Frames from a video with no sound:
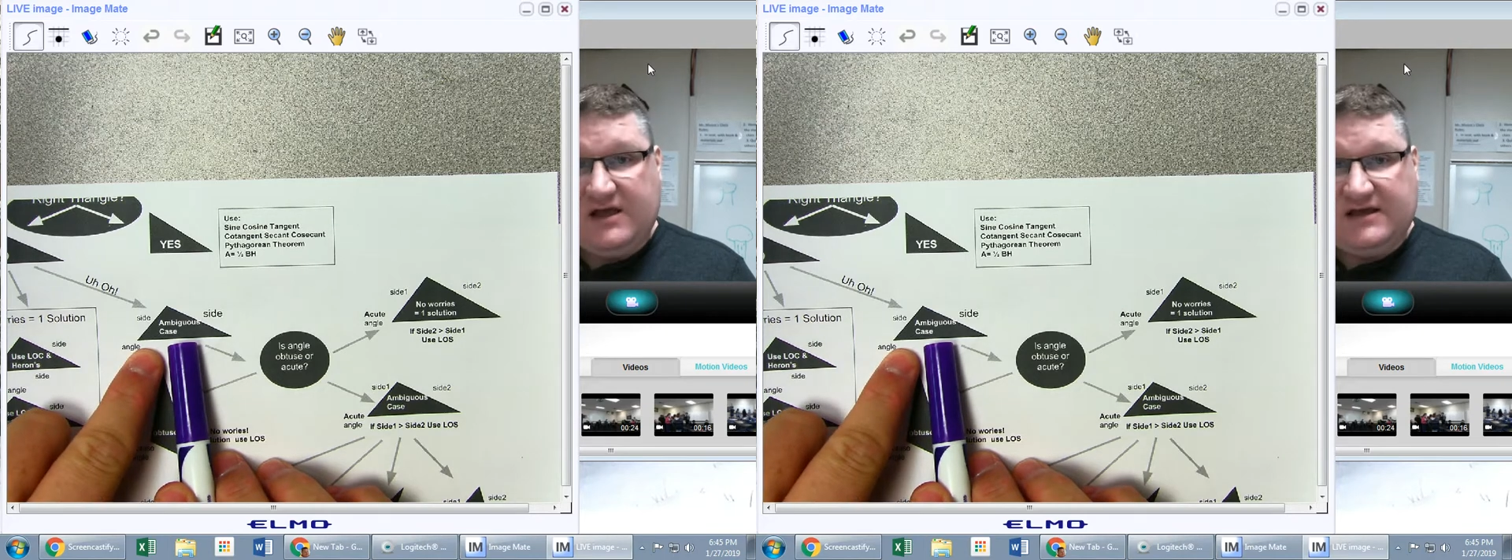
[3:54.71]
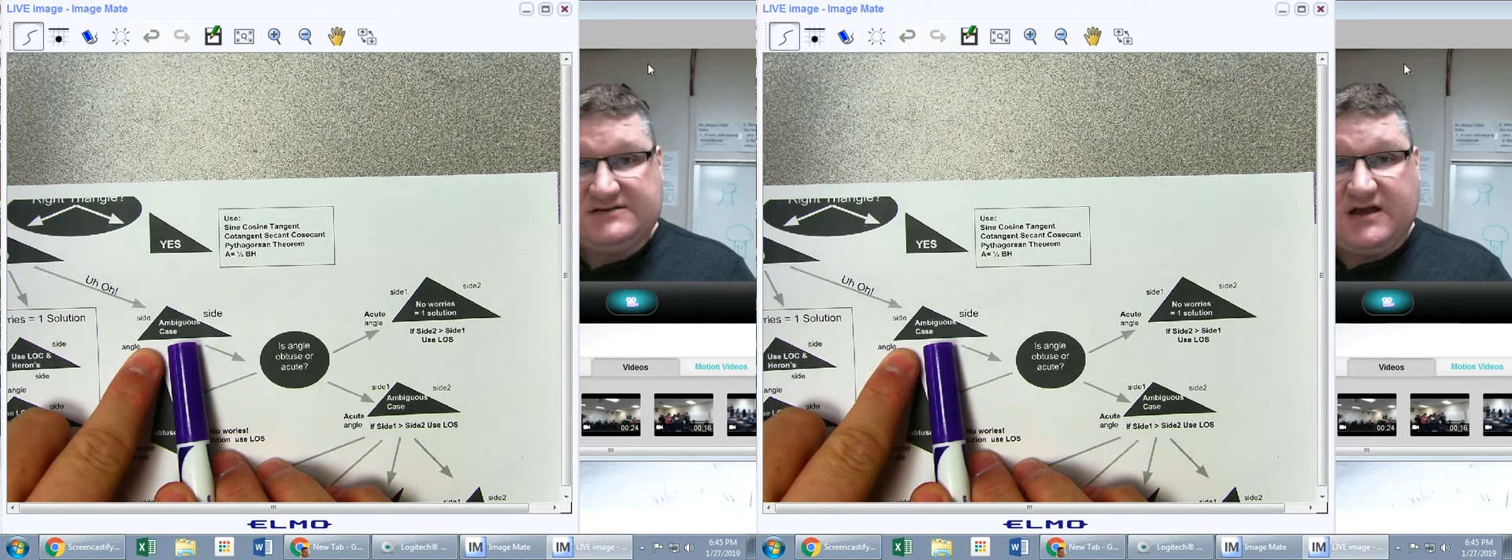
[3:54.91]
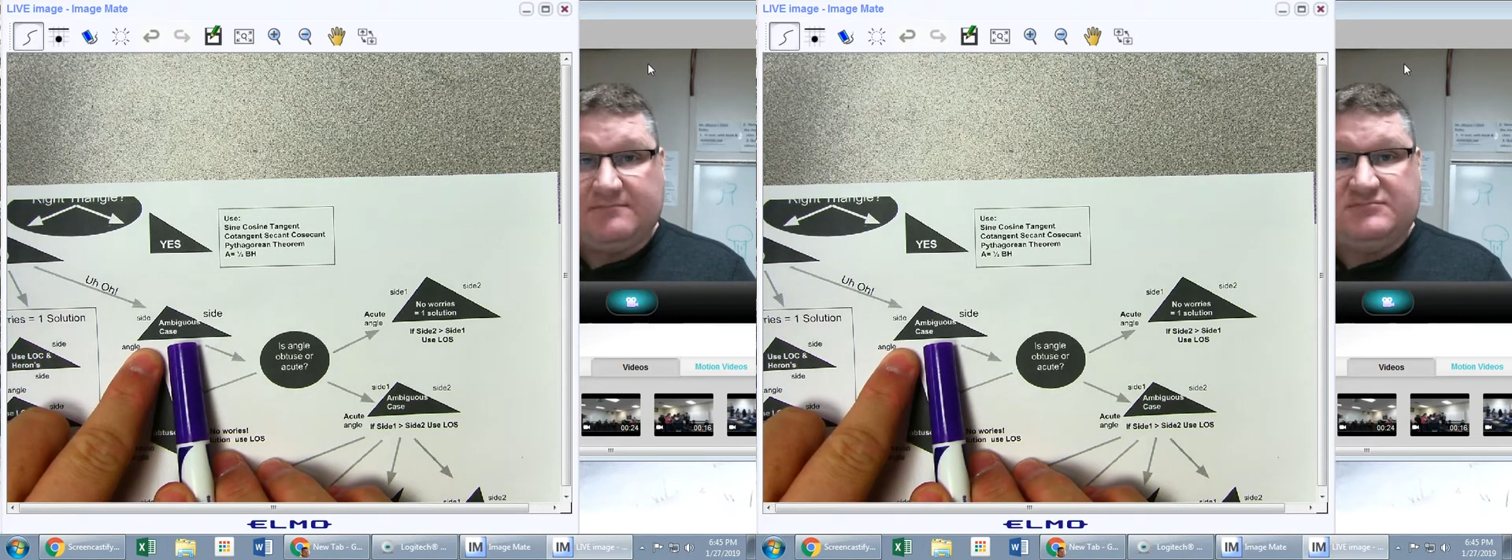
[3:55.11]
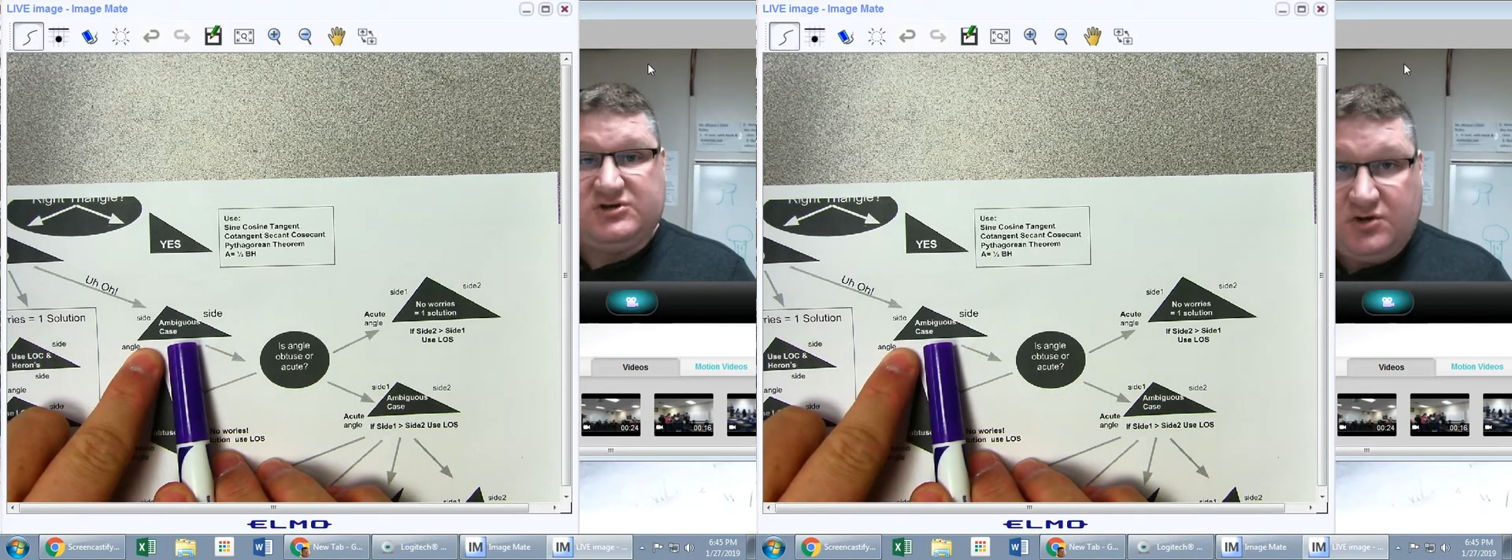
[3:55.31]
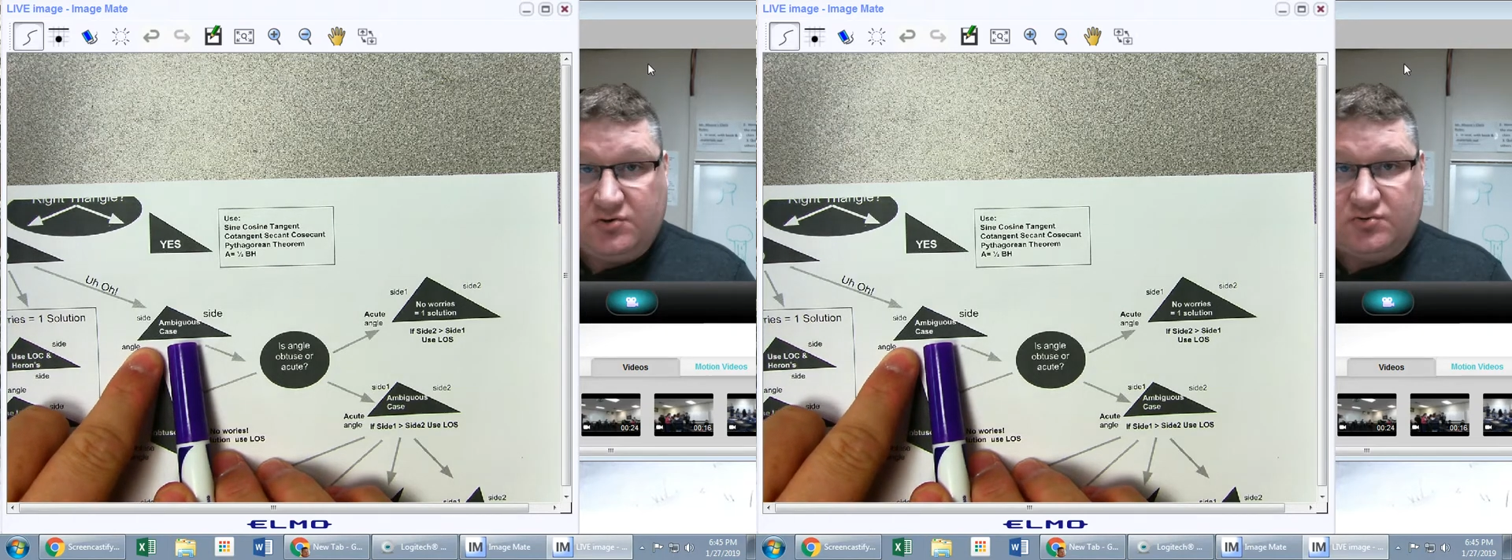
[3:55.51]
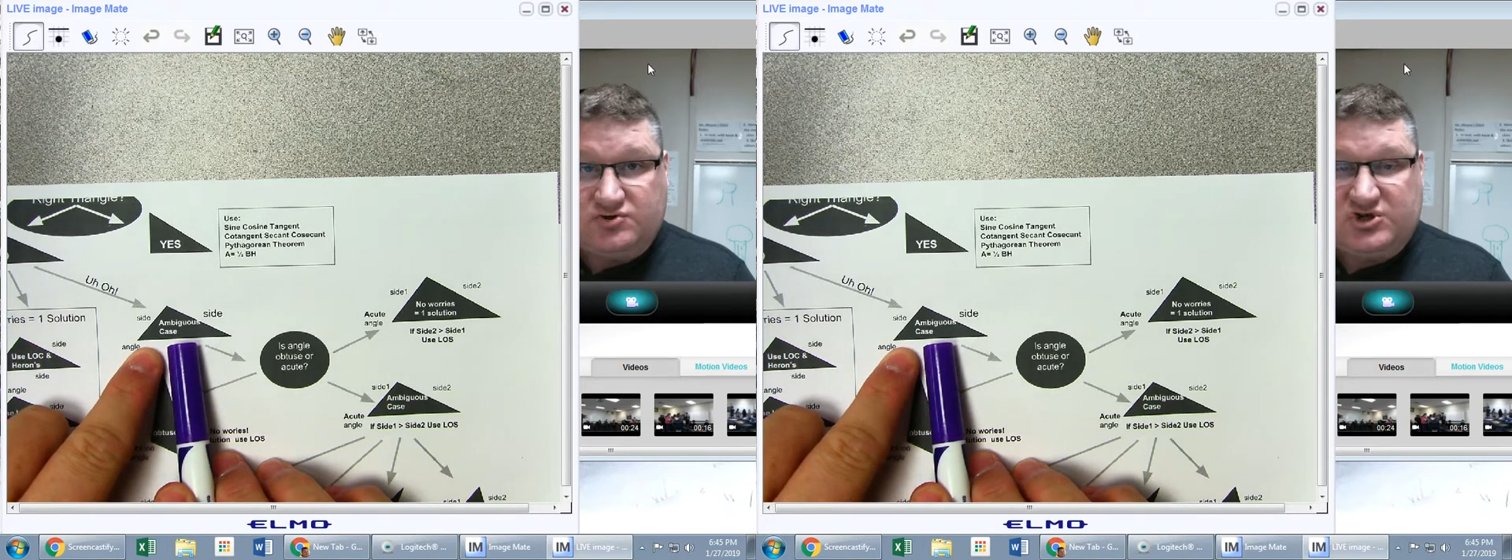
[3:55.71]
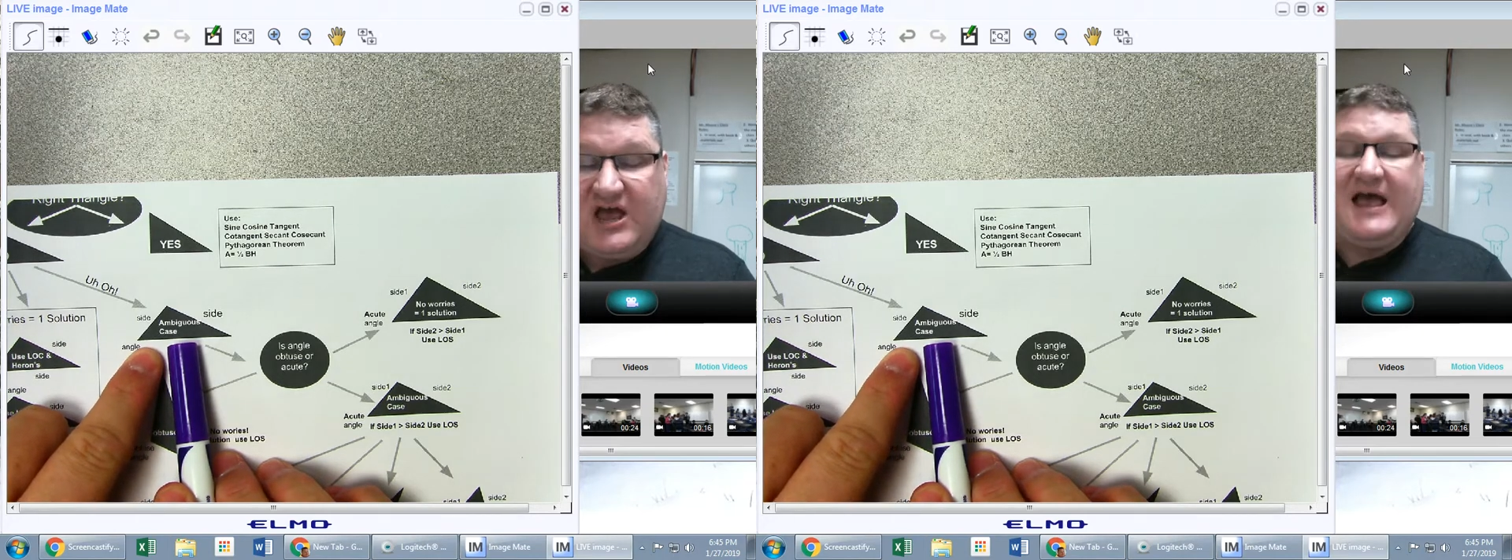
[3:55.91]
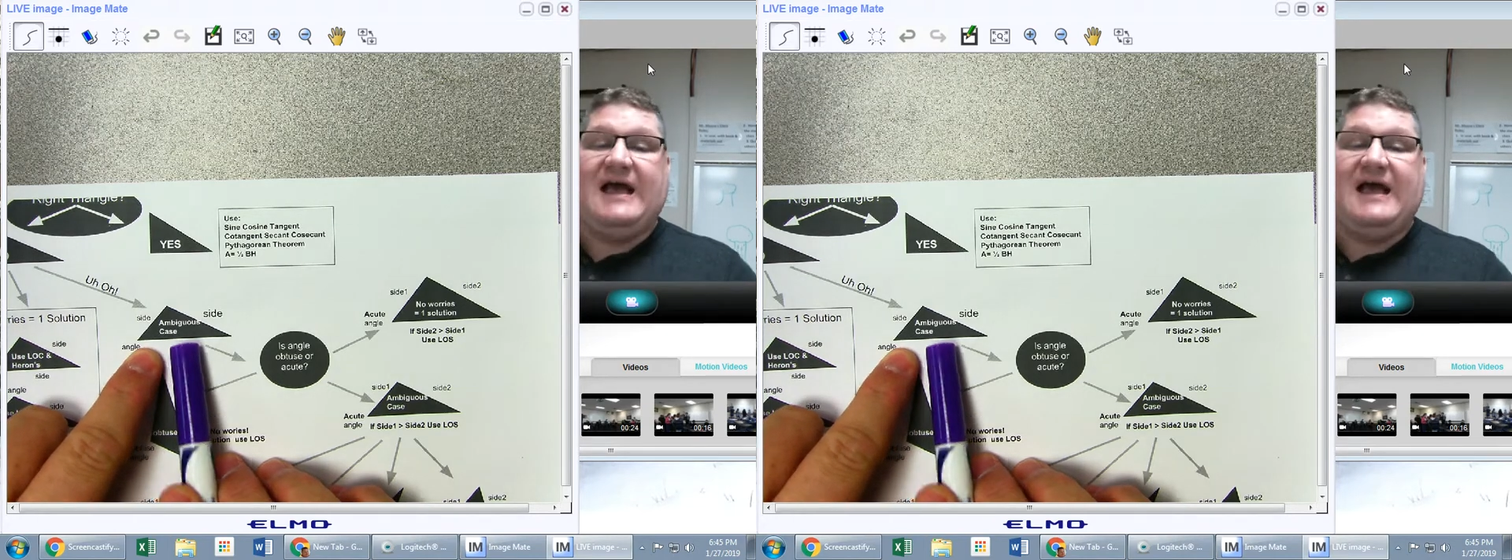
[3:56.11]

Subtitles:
is obtuse,